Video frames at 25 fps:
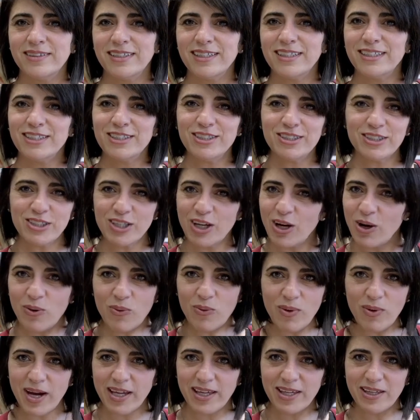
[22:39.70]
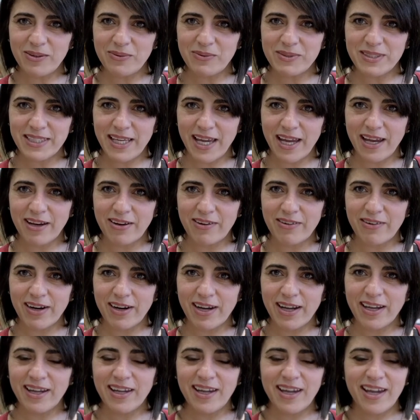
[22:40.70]
He didn't know why he was
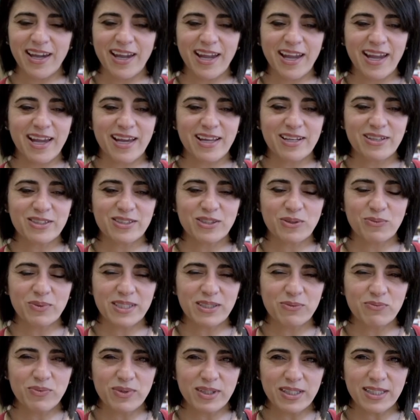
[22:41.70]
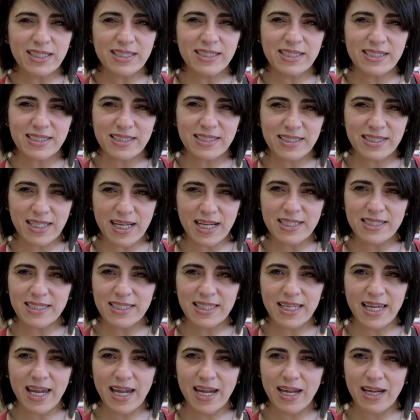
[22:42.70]
angry. And so we really
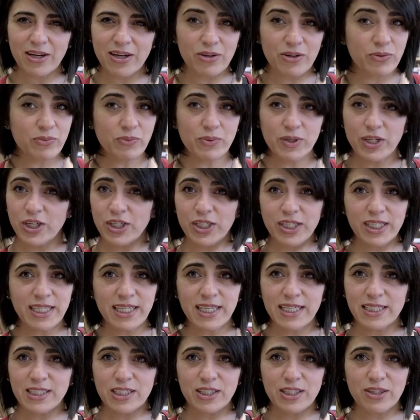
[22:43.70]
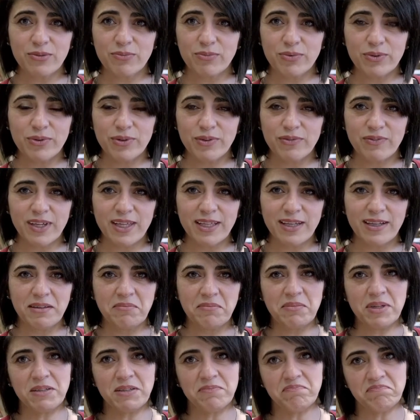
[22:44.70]
discussed the anger and we couldn't get to the root of it.
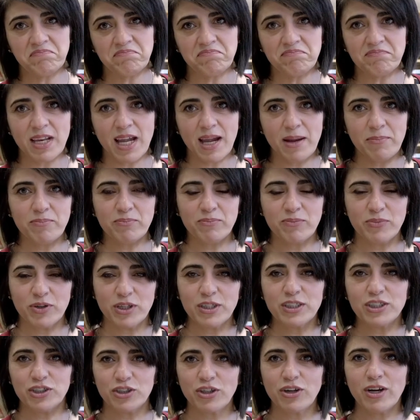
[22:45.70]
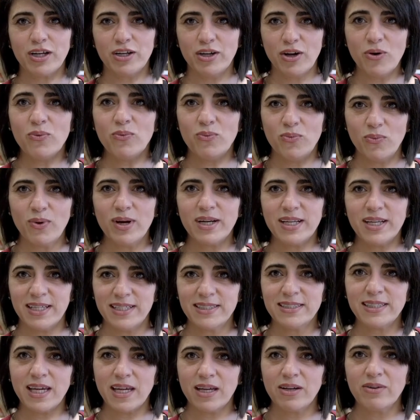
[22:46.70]
I mean, I'm pretty sure I know what
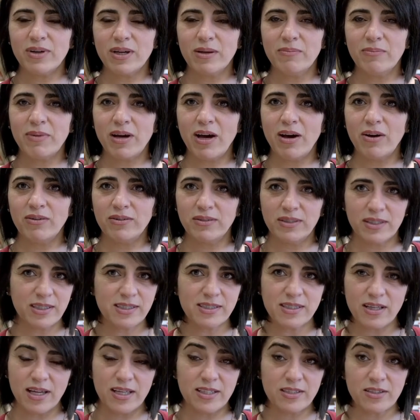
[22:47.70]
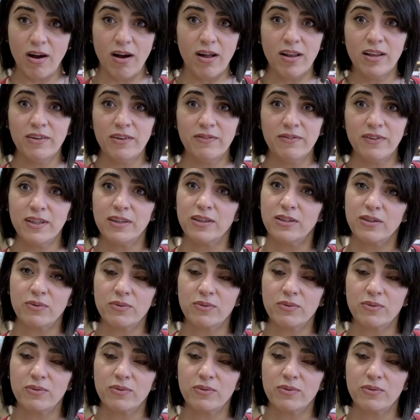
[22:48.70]
he's angry about. It's, it's all of it.